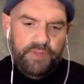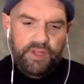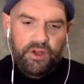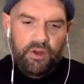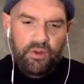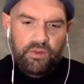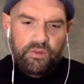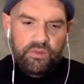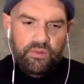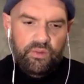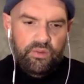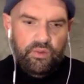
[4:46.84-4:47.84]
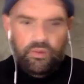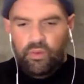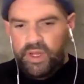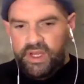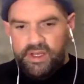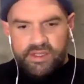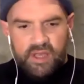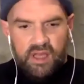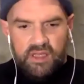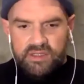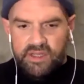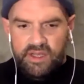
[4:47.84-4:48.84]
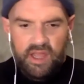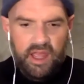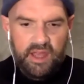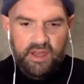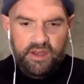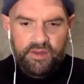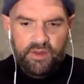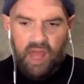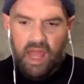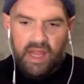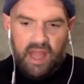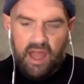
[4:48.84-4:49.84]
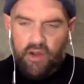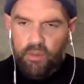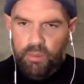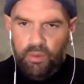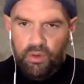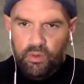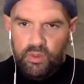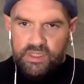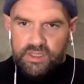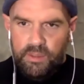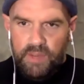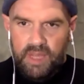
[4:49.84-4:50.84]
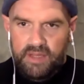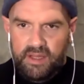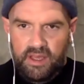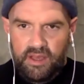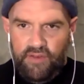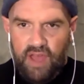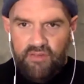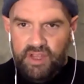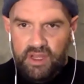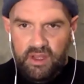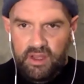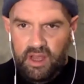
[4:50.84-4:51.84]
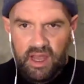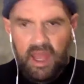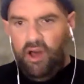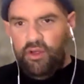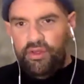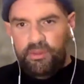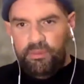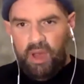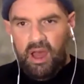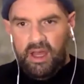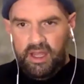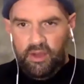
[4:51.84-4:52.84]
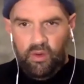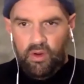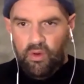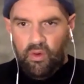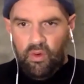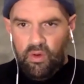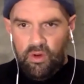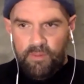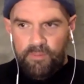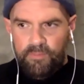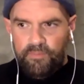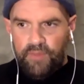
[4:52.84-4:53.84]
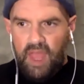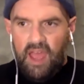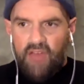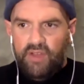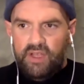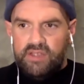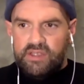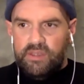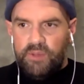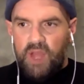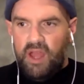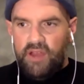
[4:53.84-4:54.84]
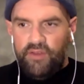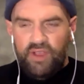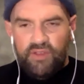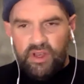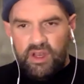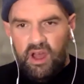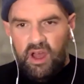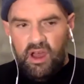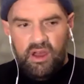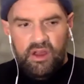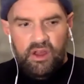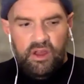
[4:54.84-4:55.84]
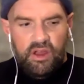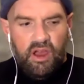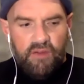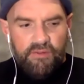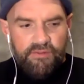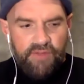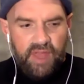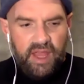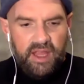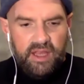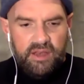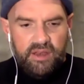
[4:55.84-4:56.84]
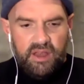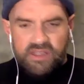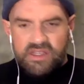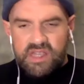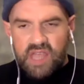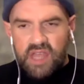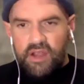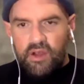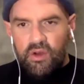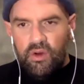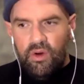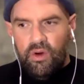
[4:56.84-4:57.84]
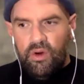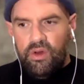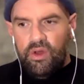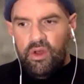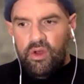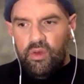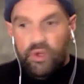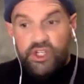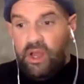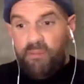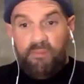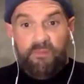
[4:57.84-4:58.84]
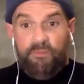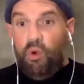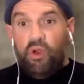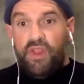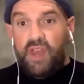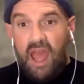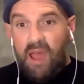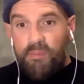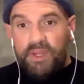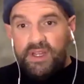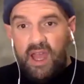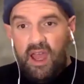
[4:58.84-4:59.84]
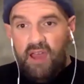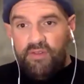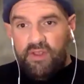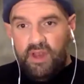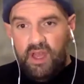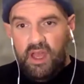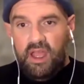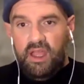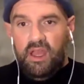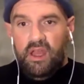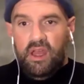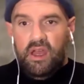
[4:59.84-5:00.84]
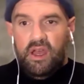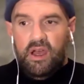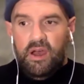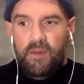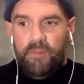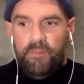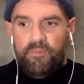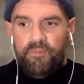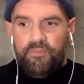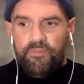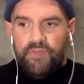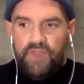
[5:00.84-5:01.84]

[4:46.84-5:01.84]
you know, we discussed it and I got on board with some idea of having a healthy body or or having some kind of even a, a vain aesthetic goal, which I'm more than happy to have today, um,